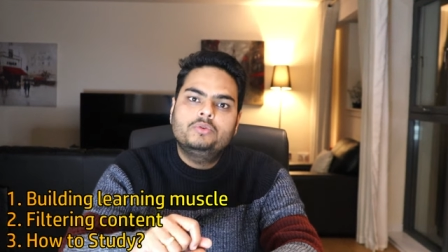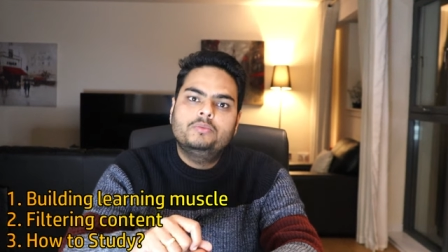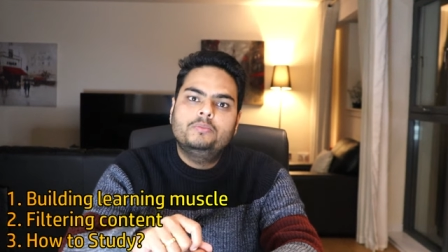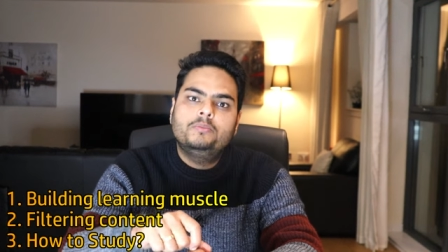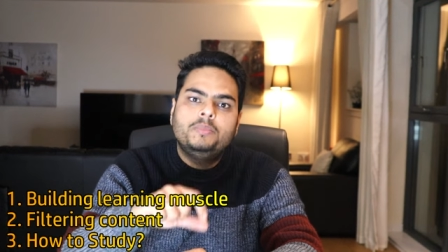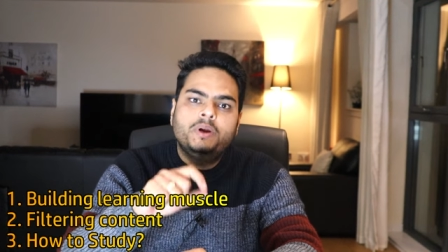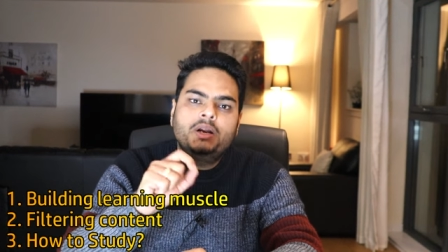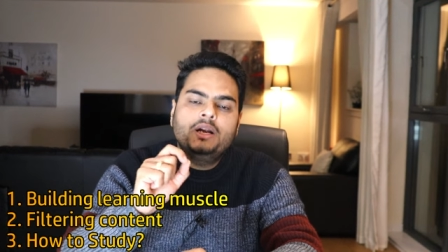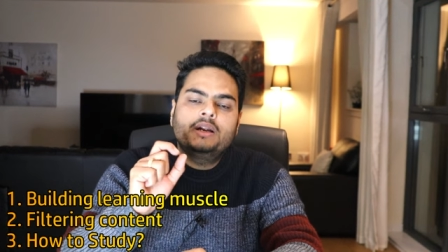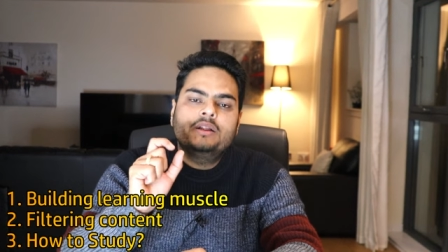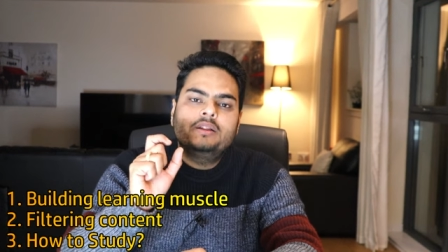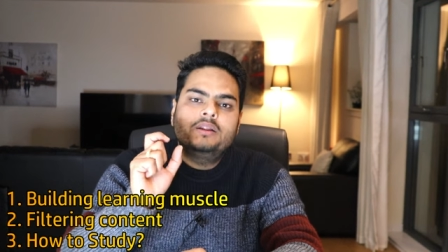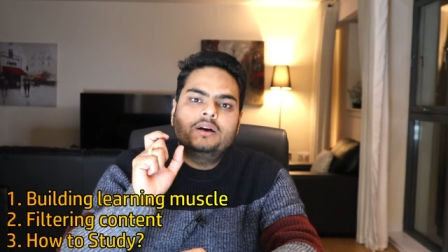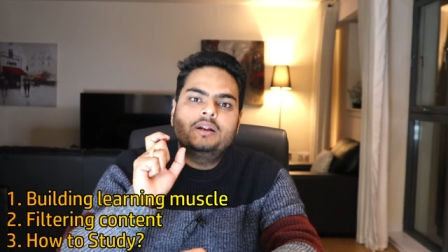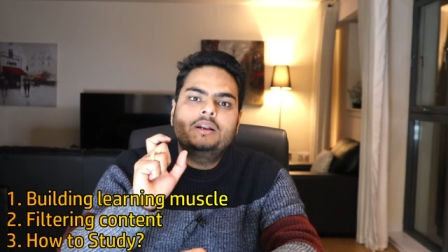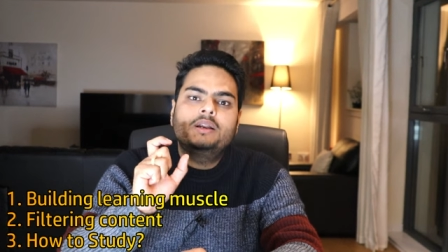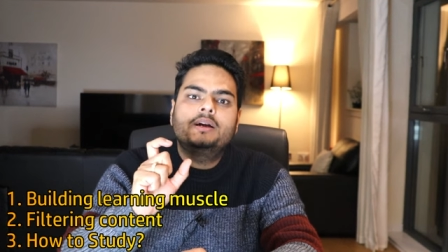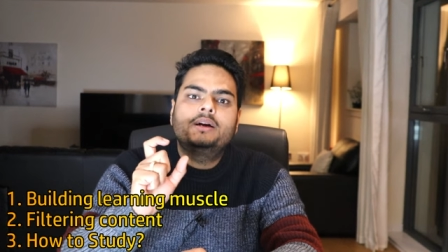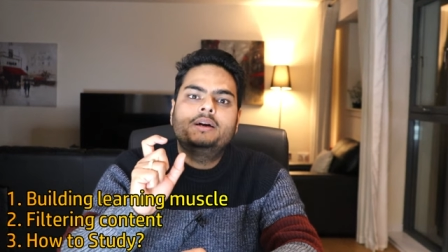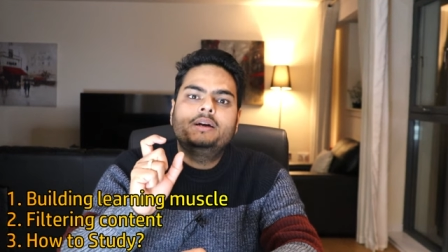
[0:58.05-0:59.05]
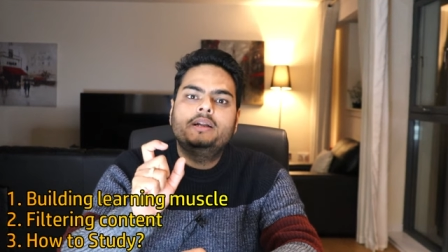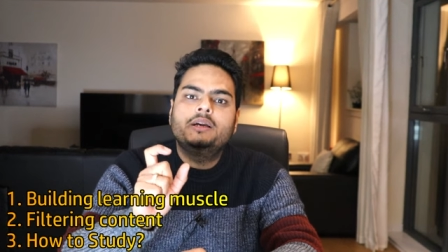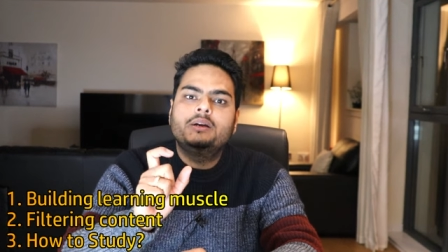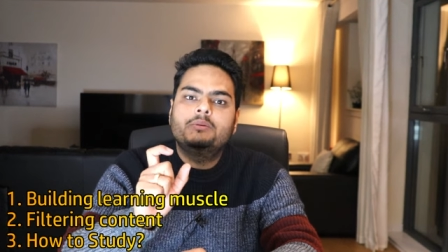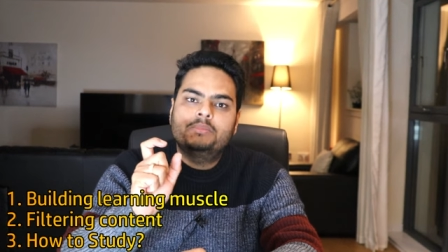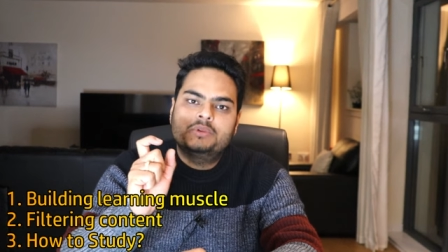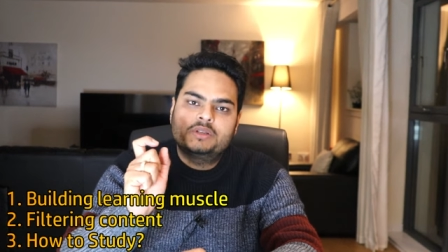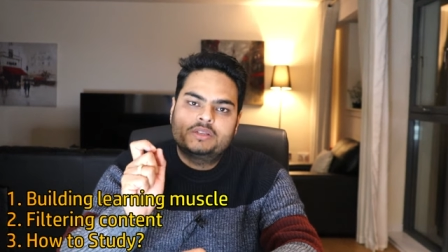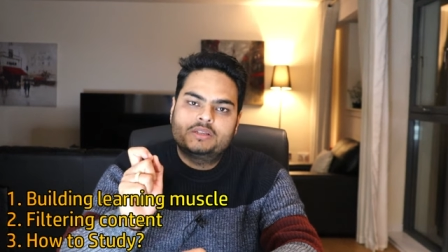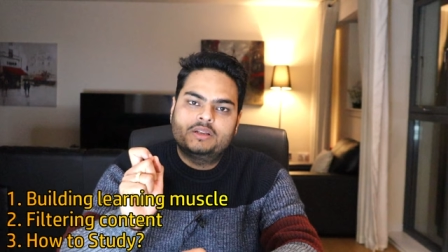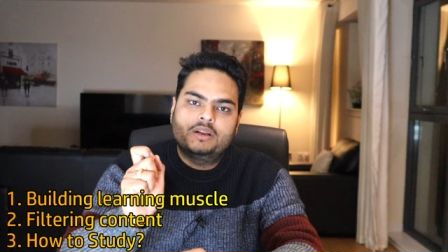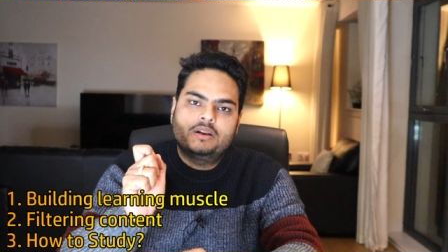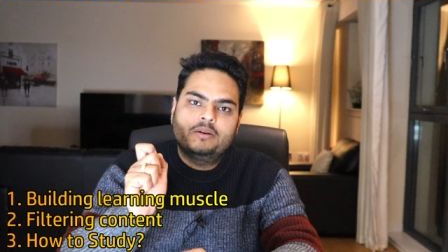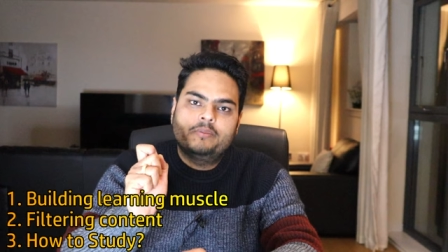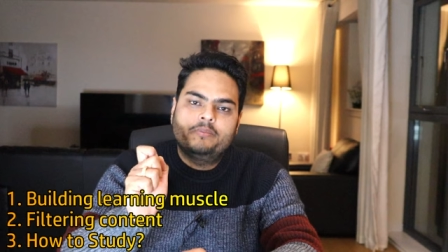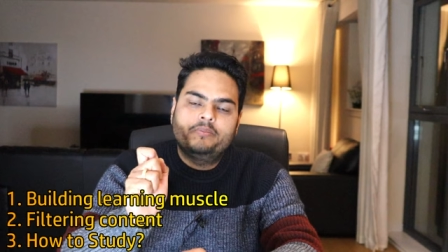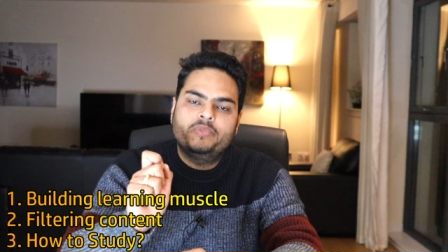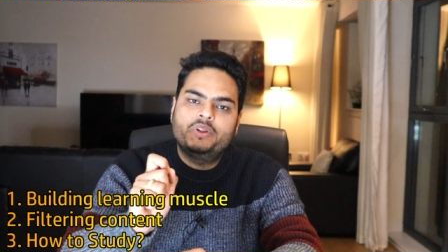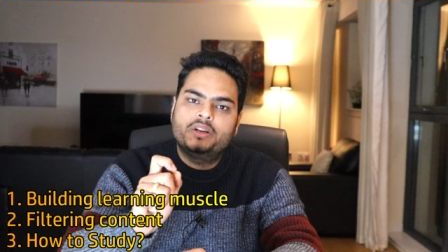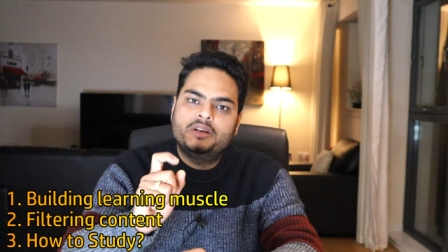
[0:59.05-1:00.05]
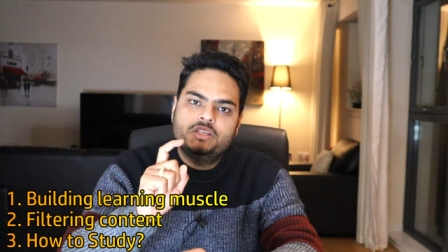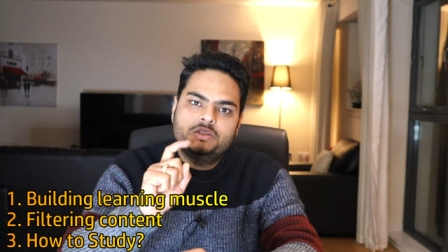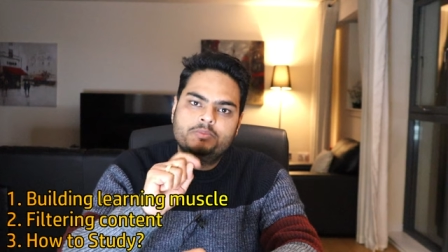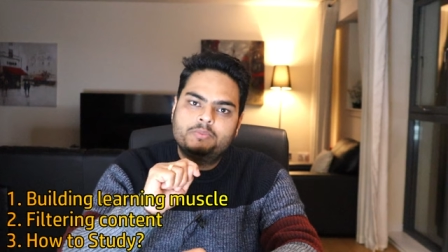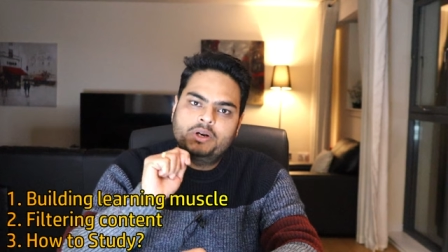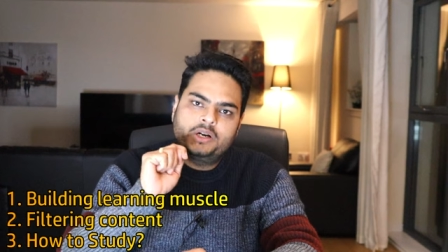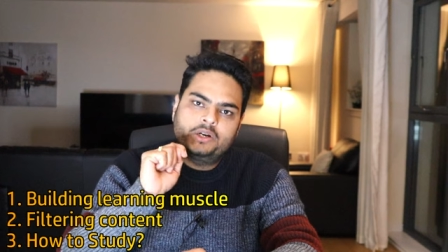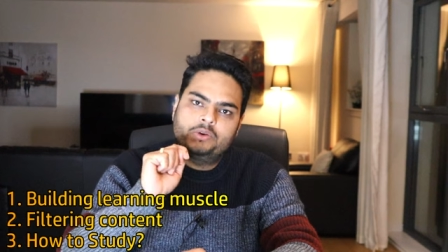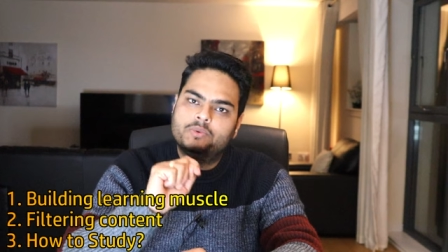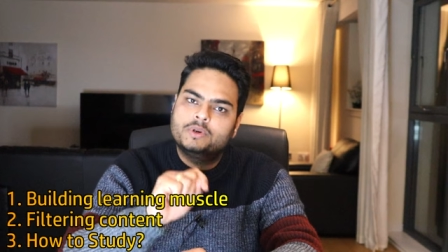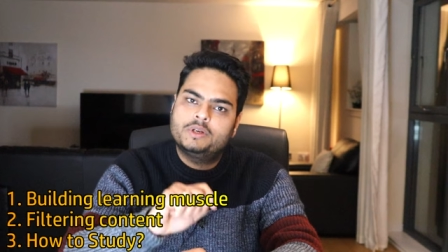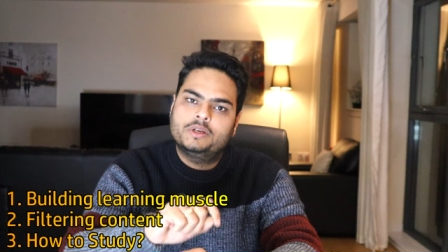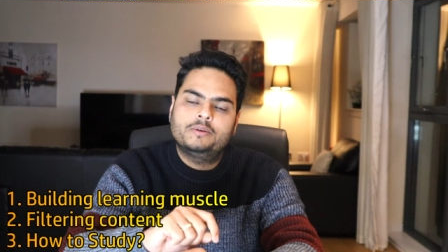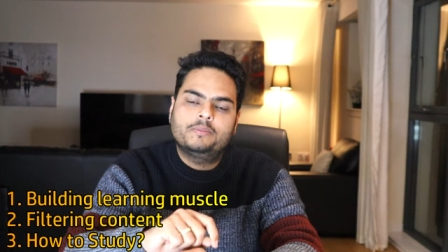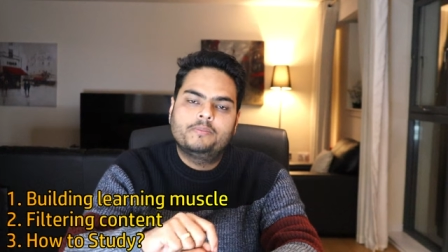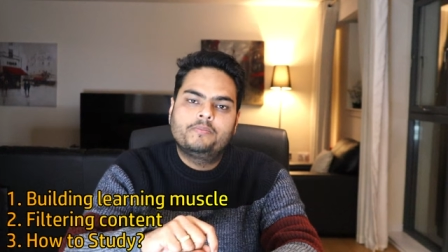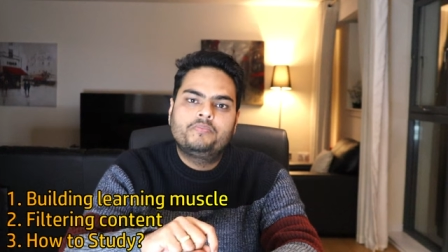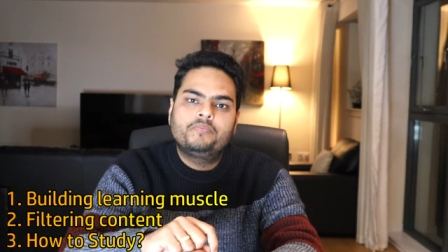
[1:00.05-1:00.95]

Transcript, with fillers: to build the learning muscle that is part 1